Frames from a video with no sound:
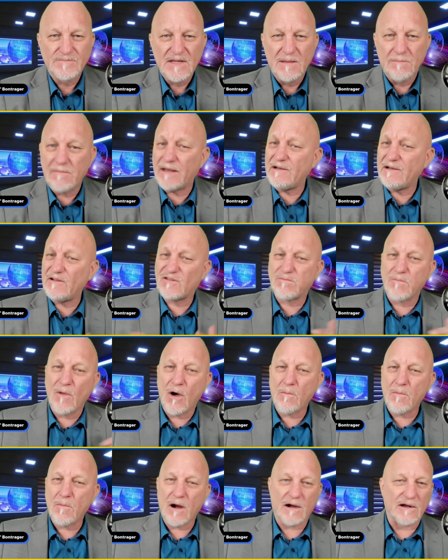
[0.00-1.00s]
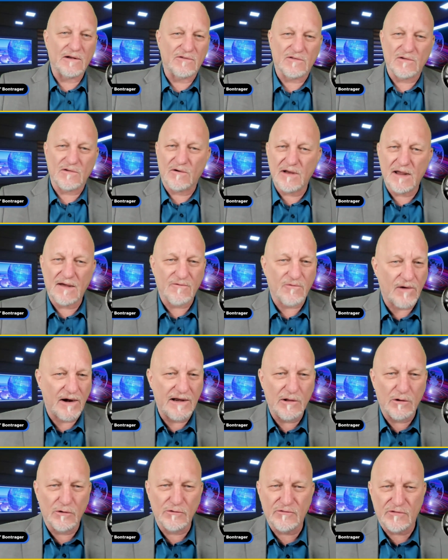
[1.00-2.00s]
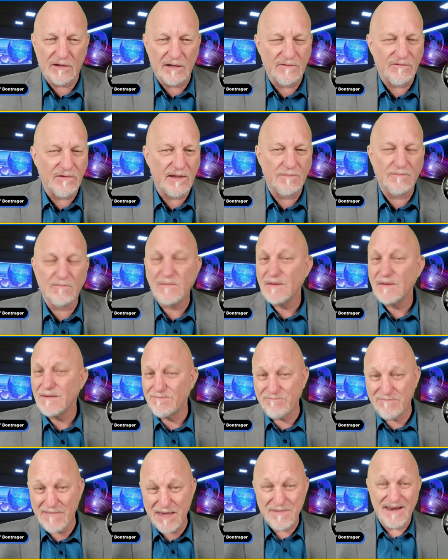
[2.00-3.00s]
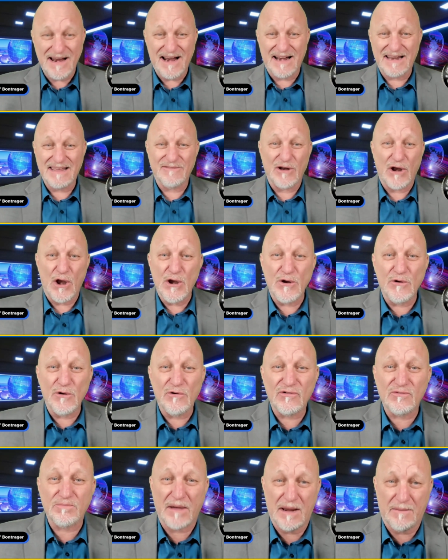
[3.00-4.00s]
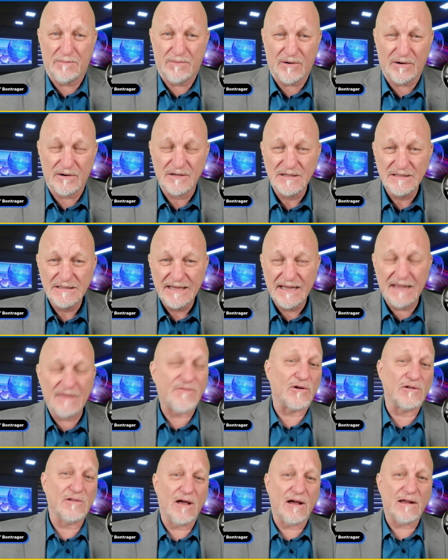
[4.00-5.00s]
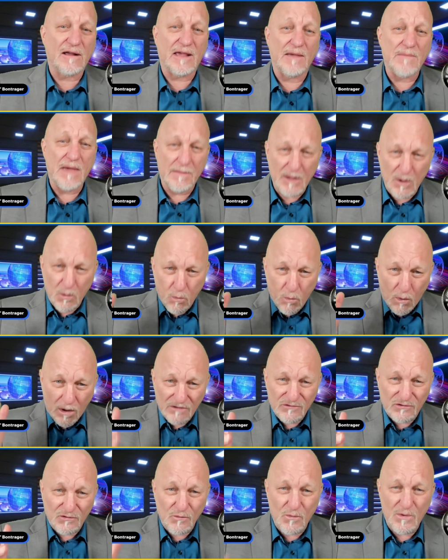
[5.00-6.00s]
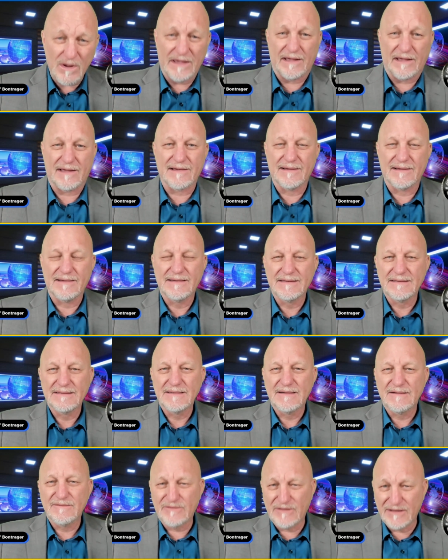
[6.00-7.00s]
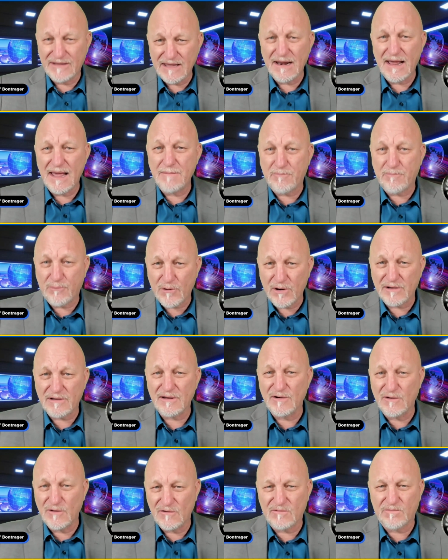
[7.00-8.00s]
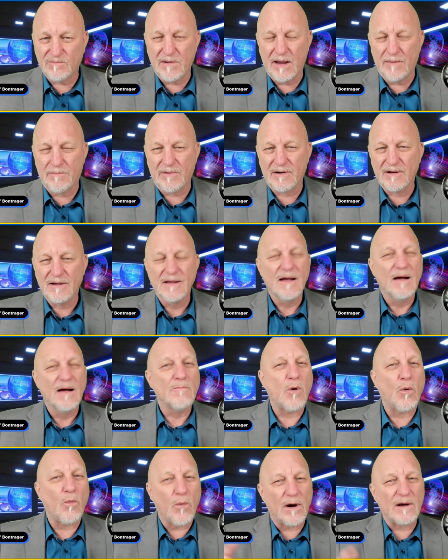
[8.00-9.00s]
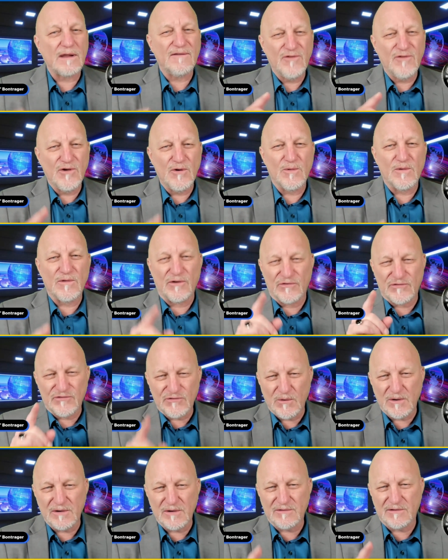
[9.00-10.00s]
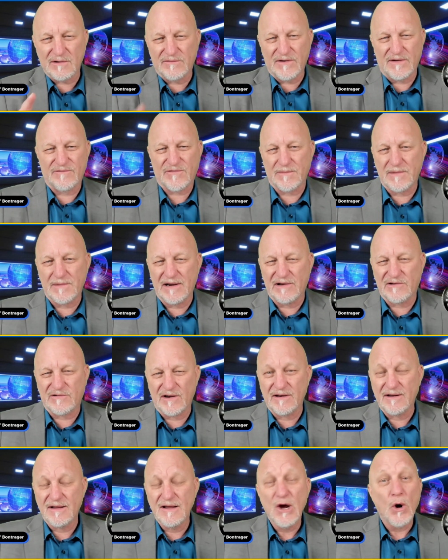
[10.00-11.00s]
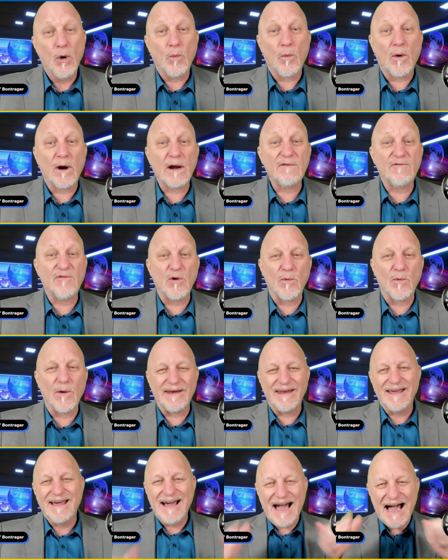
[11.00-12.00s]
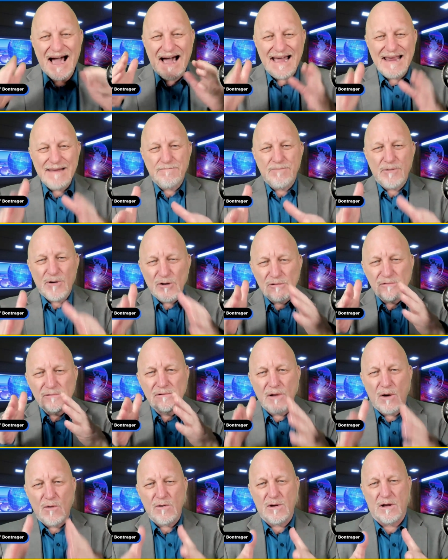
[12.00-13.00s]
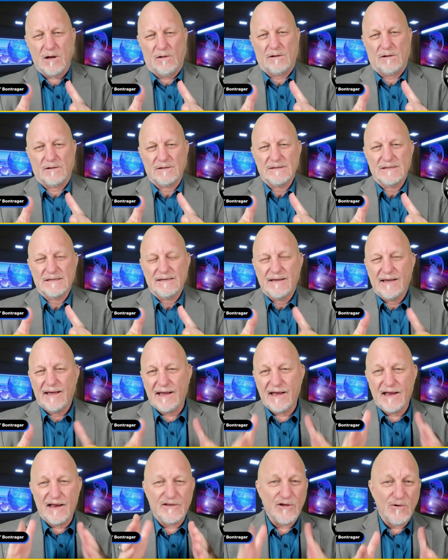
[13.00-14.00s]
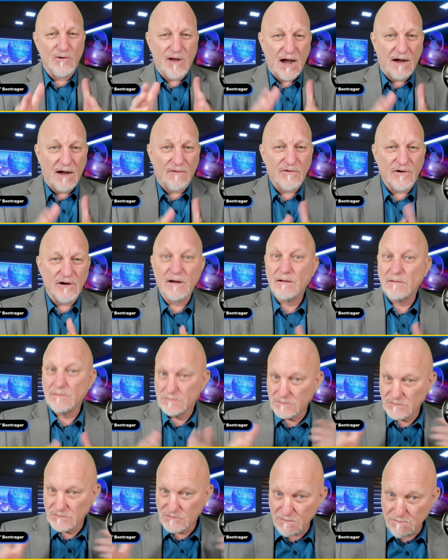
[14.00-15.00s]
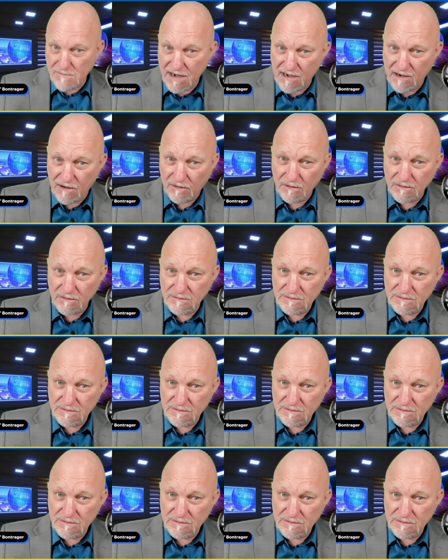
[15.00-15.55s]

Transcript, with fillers: Many small markets don't have radio, T V, maybe not even a newspaper. If they're lucky, maybe once a week to get a printed newspaper. But what if you were the source of information? What if you went hyper local and you covered the mayor,